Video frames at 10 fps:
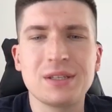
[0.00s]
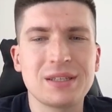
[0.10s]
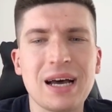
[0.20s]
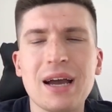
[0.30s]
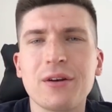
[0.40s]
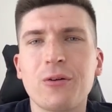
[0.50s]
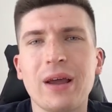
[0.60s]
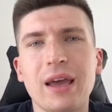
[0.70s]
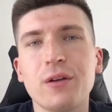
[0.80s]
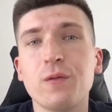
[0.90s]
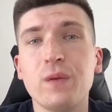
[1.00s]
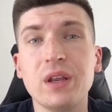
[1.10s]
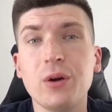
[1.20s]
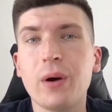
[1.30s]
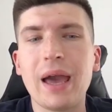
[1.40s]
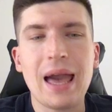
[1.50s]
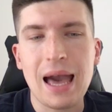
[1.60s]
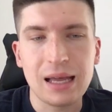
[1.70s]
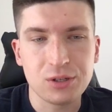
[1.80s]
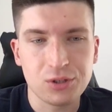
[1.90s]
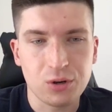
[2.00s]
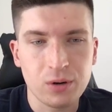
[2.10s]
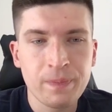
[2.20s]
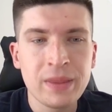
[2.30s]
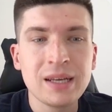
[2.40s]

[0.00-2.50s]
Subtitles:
designer, and video editor.